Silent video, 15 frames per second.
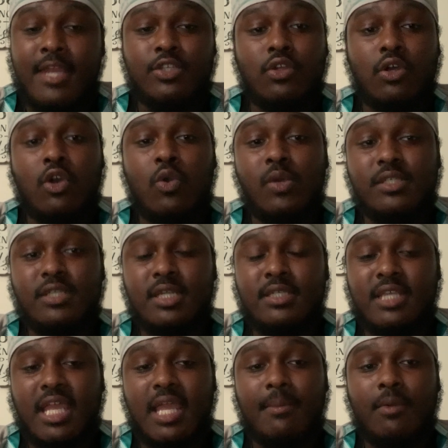no coincidence
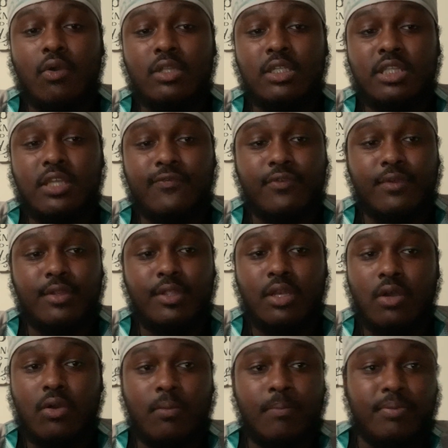they came with all these different, you
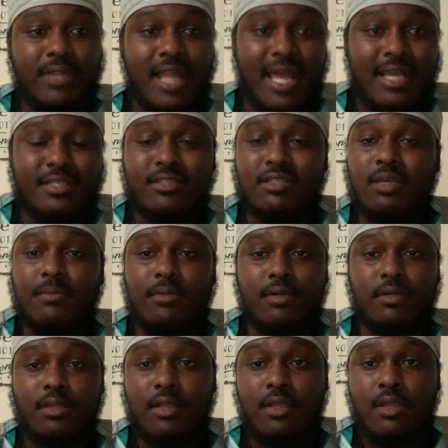know, Black
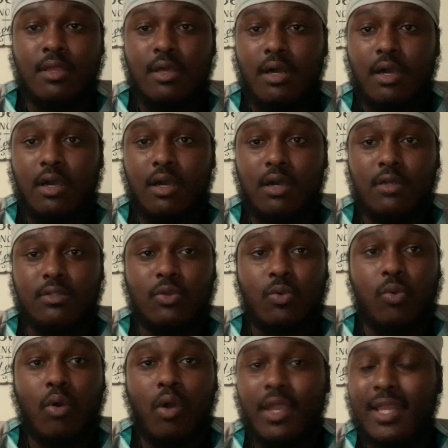Summer, uh, The
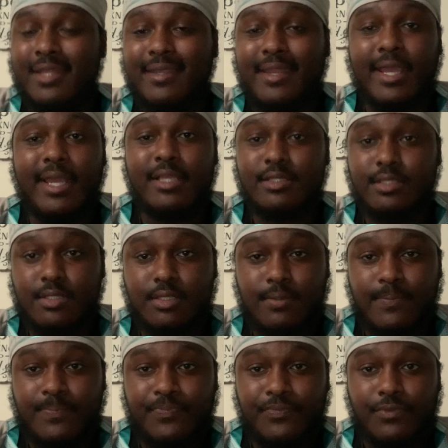Walking Dead's.
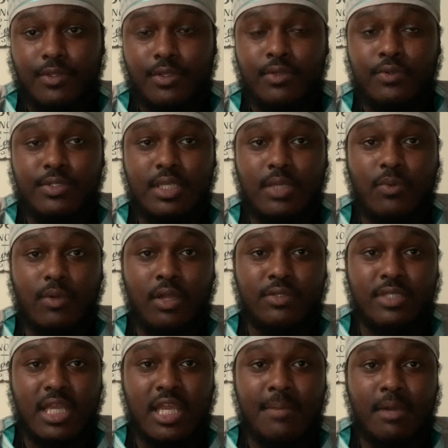You see what else
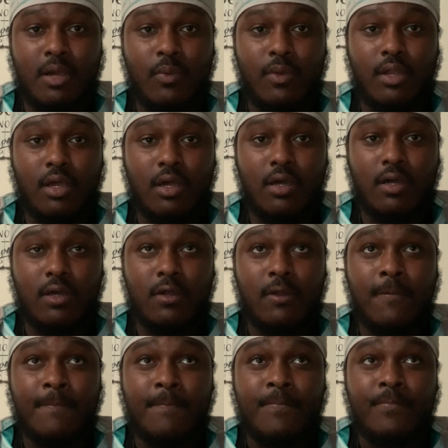they came out with? Uh,
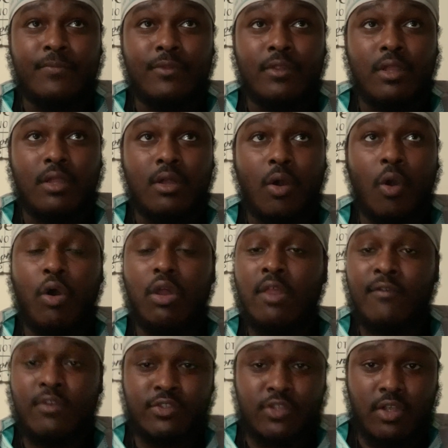all
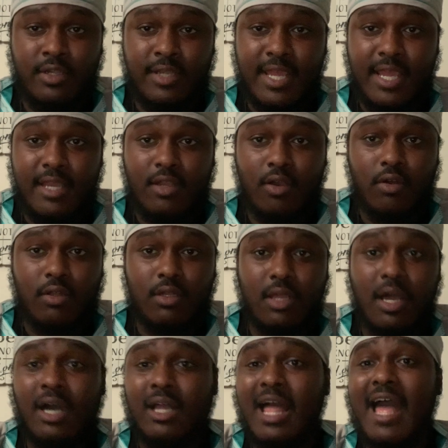of Us Are Dead,
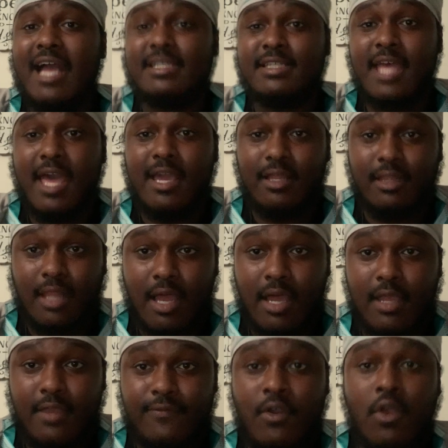uh, Hashtag
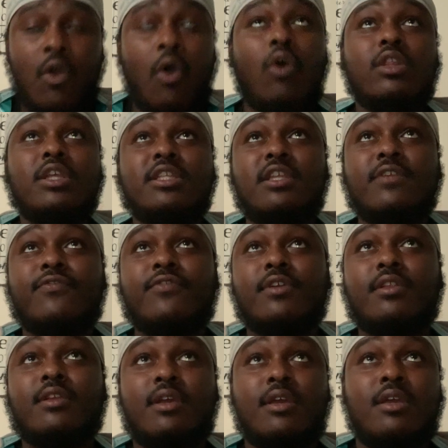Alive. All these
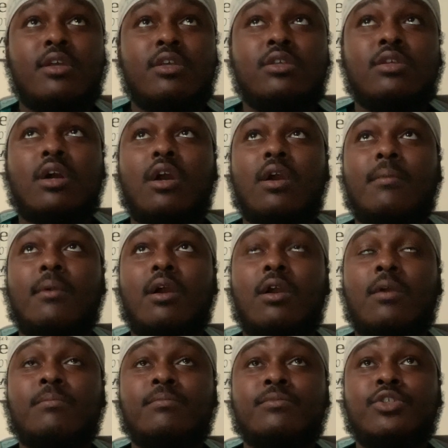different um,
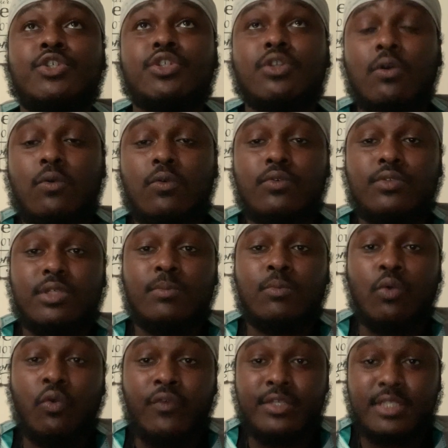um, shows and
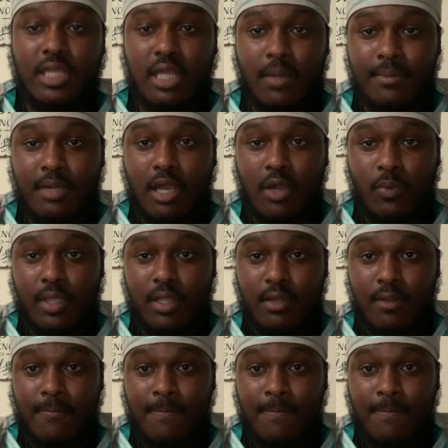movies they're coming out with.